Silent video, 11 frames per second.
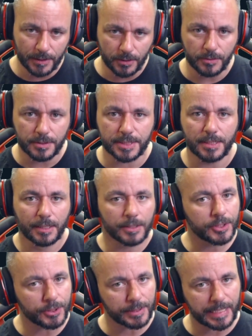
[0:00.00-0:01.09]
looks
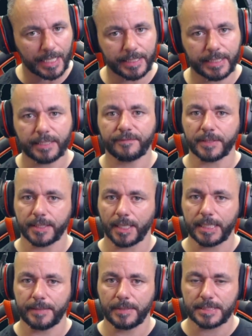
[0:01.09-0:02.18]
creative and gaming?